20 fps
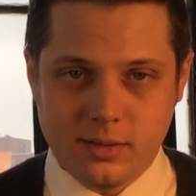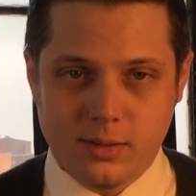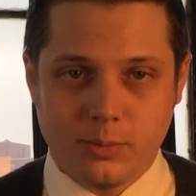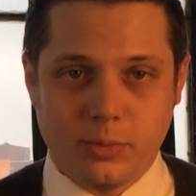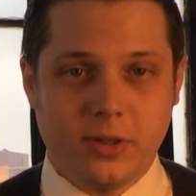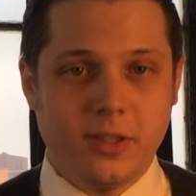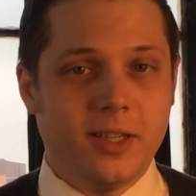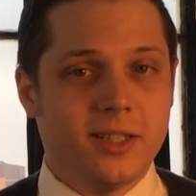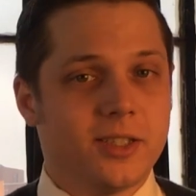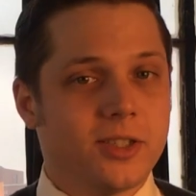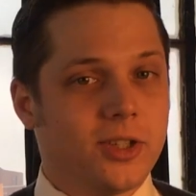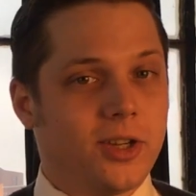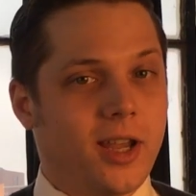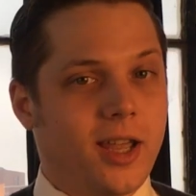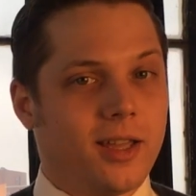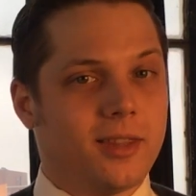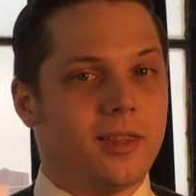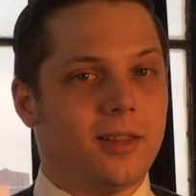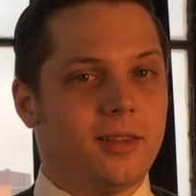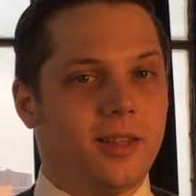Please
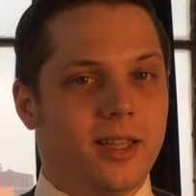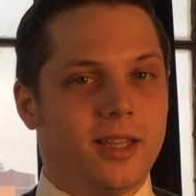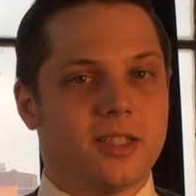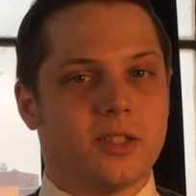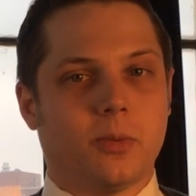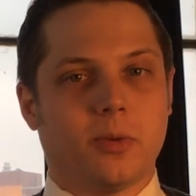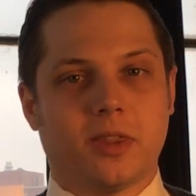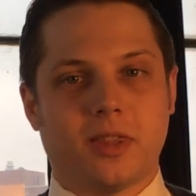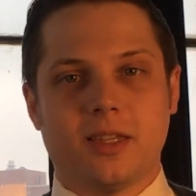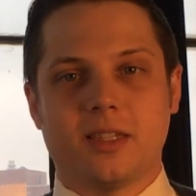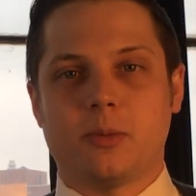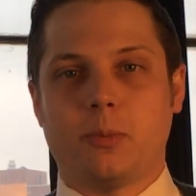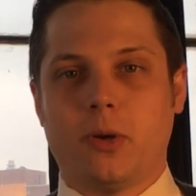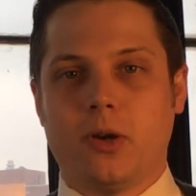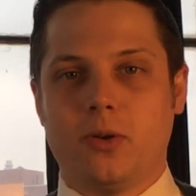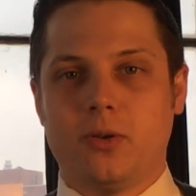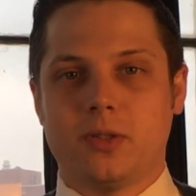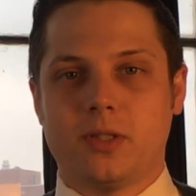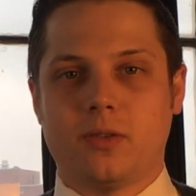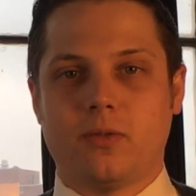check the links with this
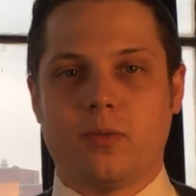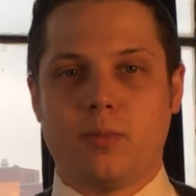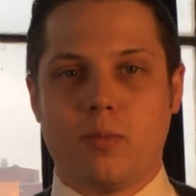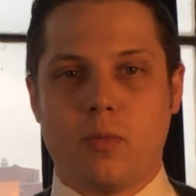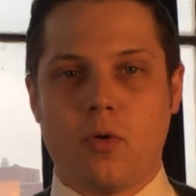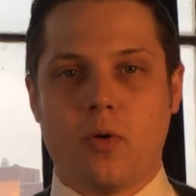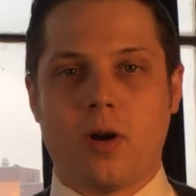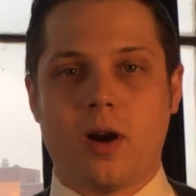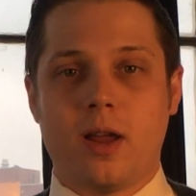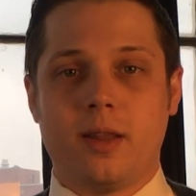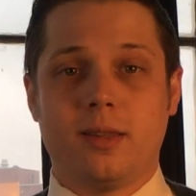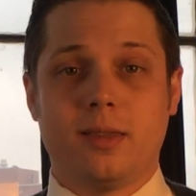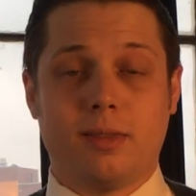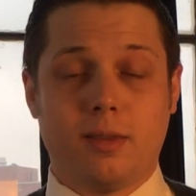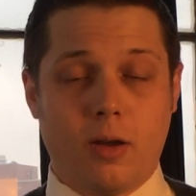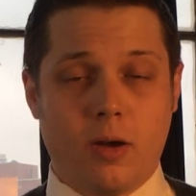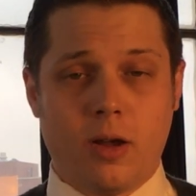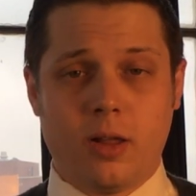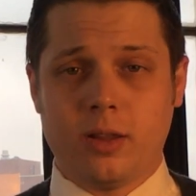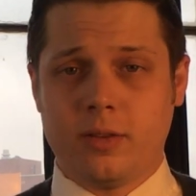post for more on
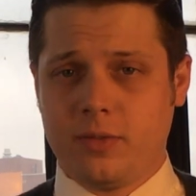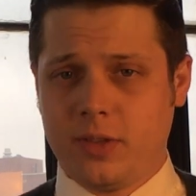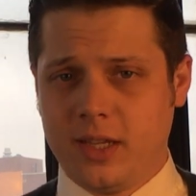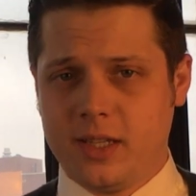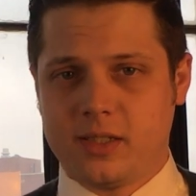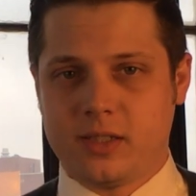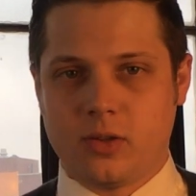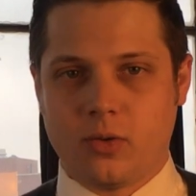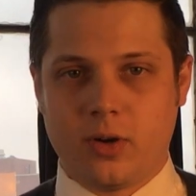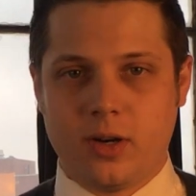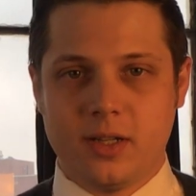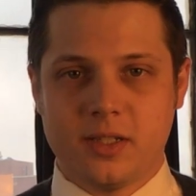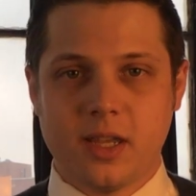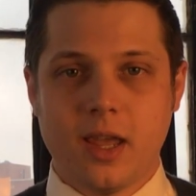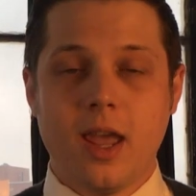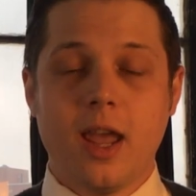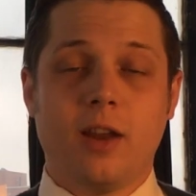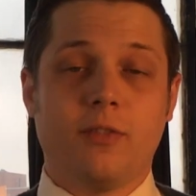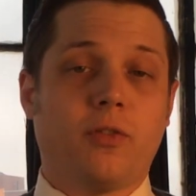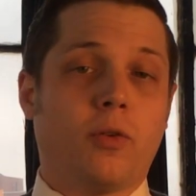all of these stories,
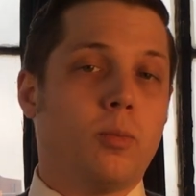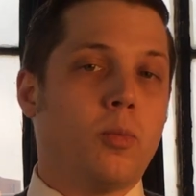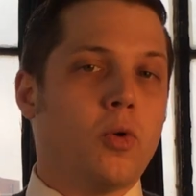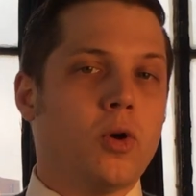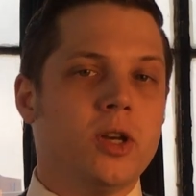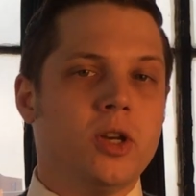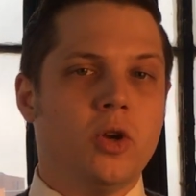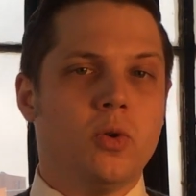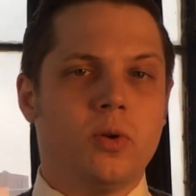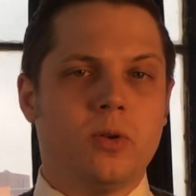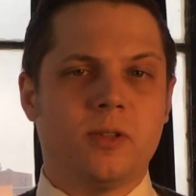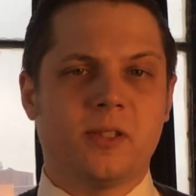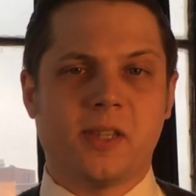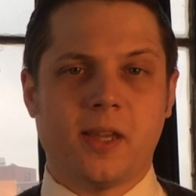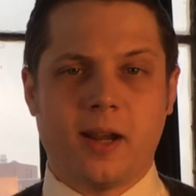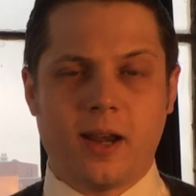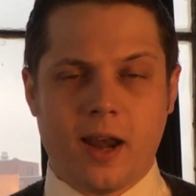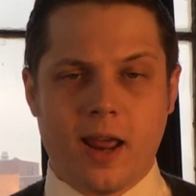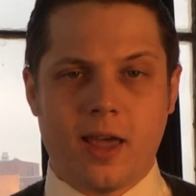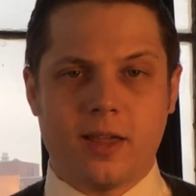and for more news
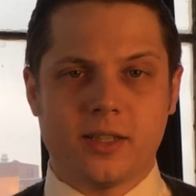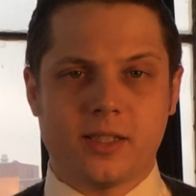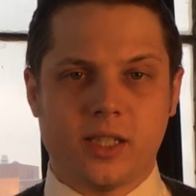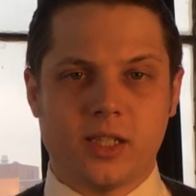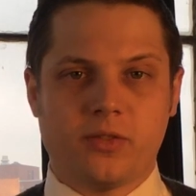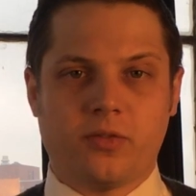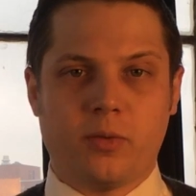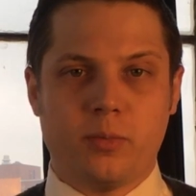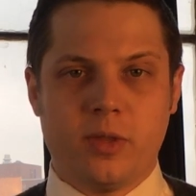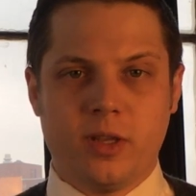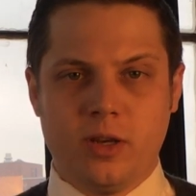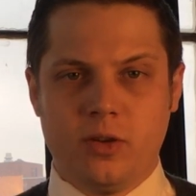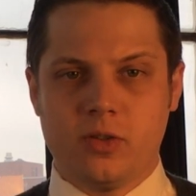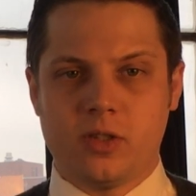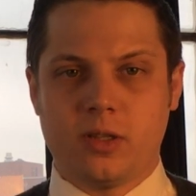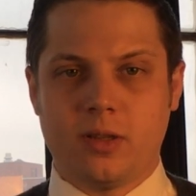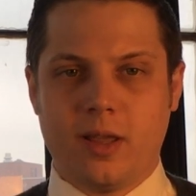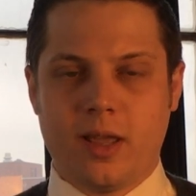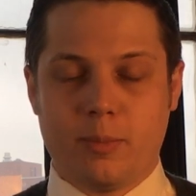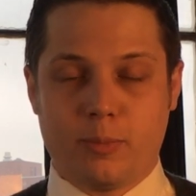and analysis from the
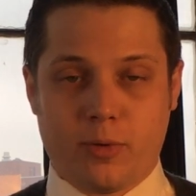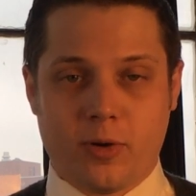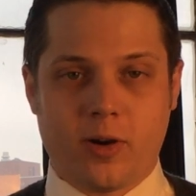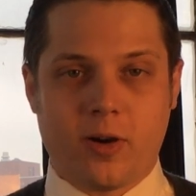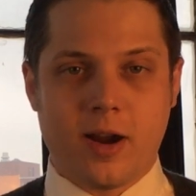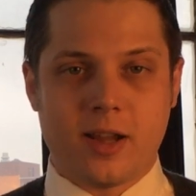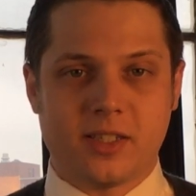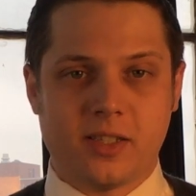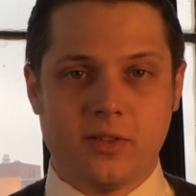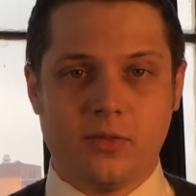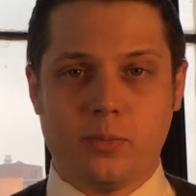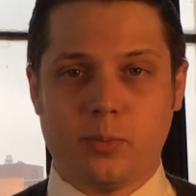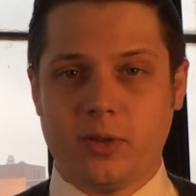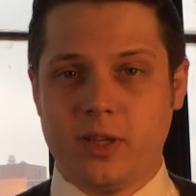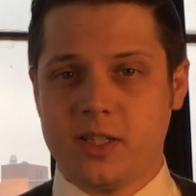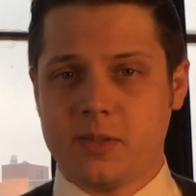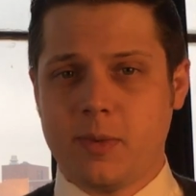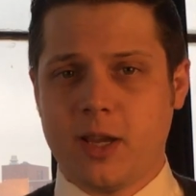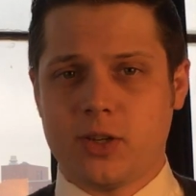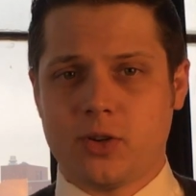News Progressive,
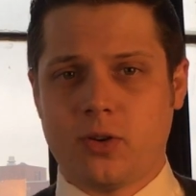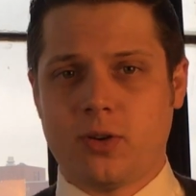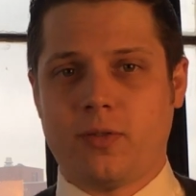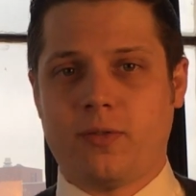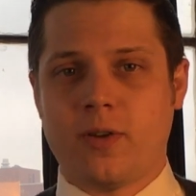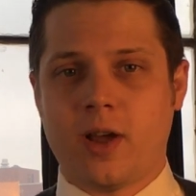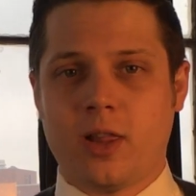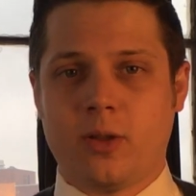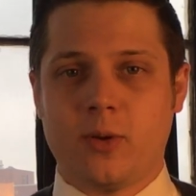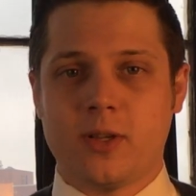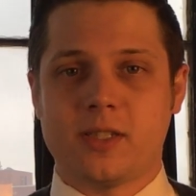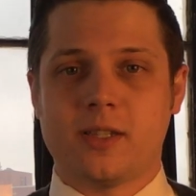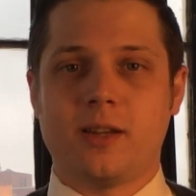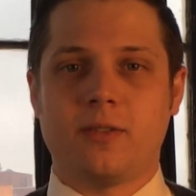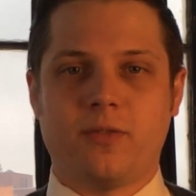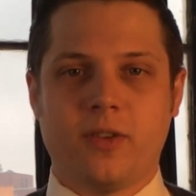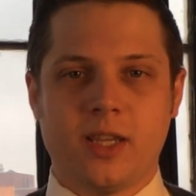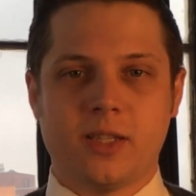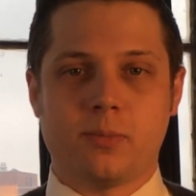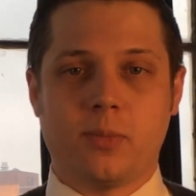please make sure to follow us on
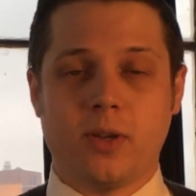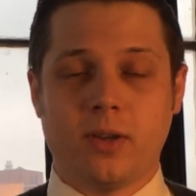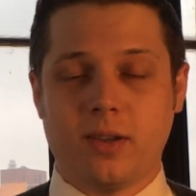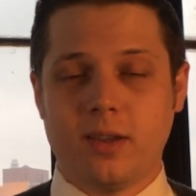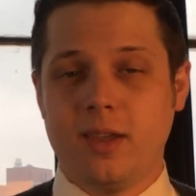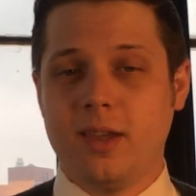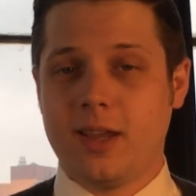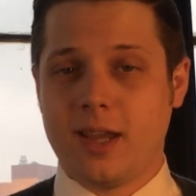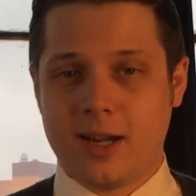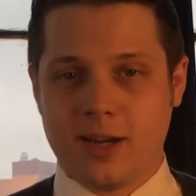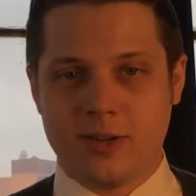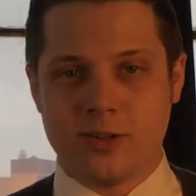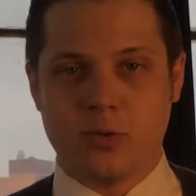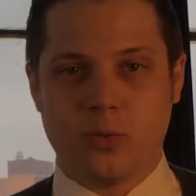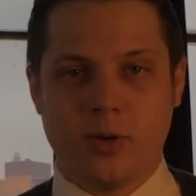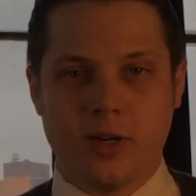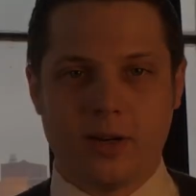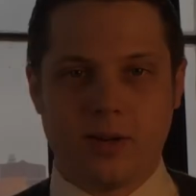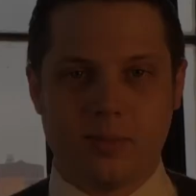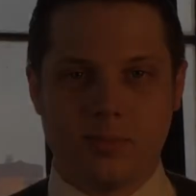Facebook and on
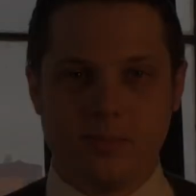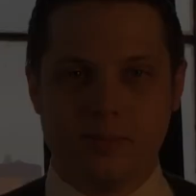Twitter.